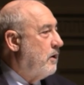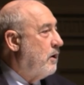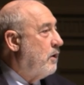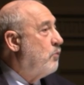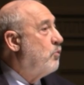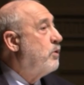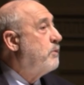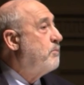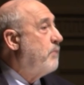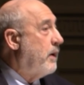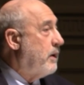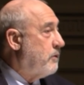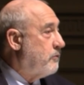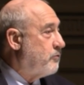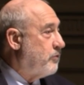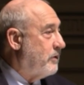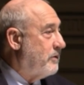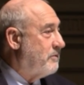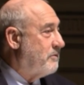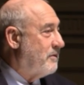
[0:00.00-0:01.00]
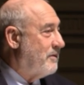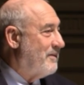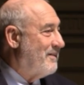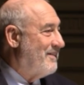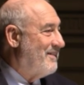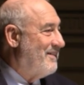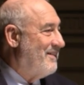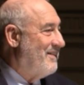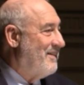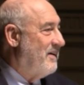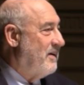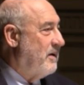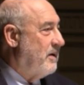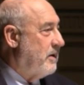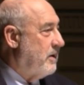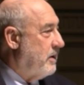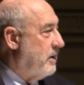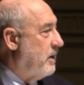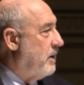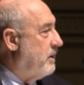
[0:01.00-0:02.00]
would benefit,
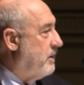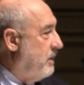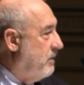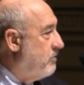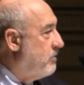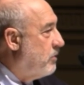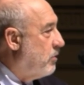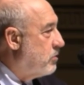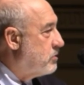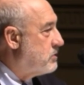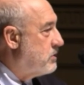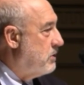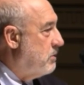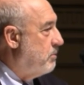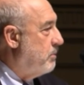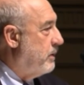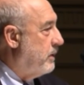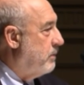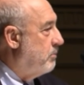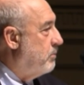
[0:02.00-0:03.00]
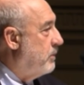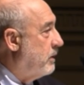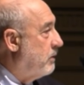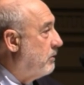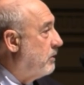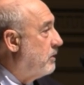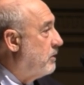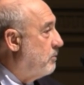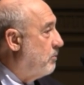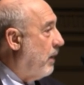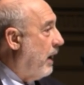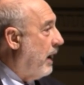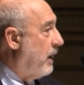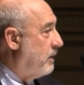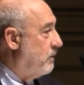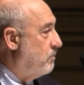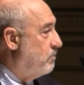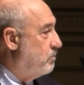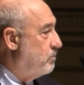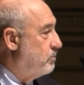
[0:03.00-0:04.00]
uh, even those in the middle and the
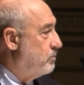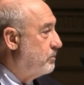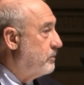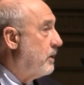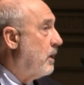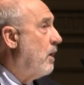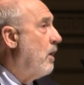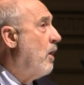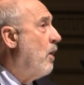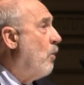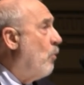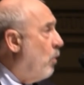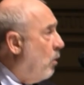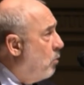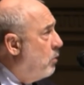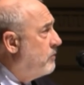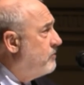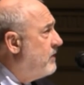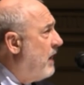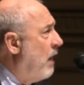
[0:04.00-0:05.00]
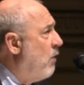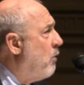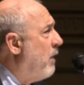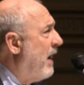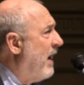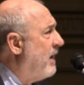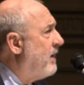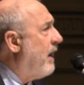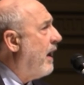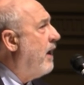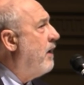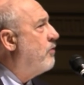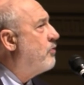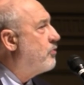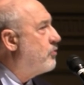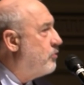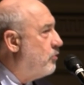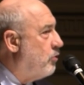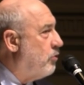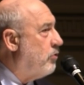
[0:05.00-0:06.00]
bottom. Well, we've now had a
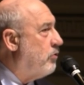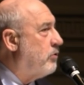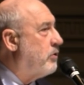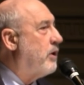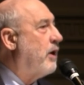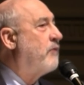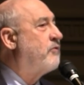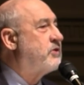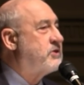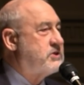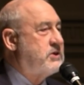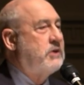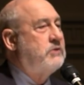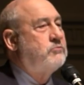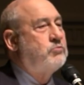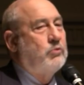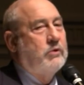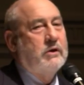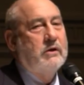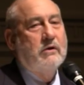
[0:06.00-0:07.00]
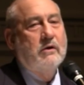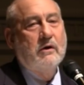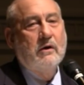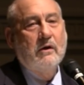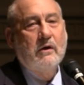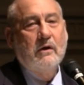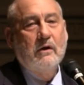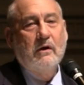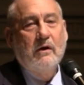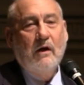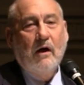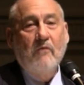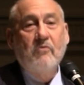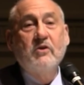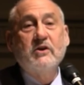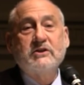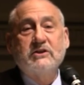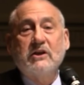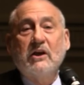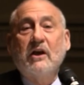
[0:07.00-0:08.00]
third of a century of
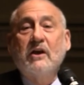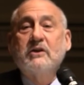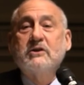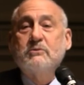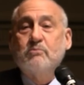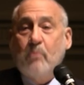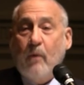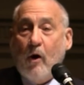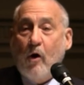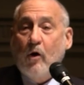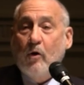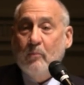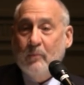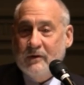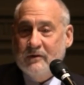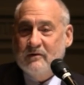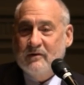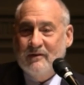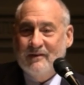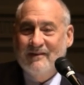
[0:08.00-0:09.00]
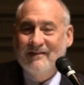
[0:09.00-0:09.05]
this experiment.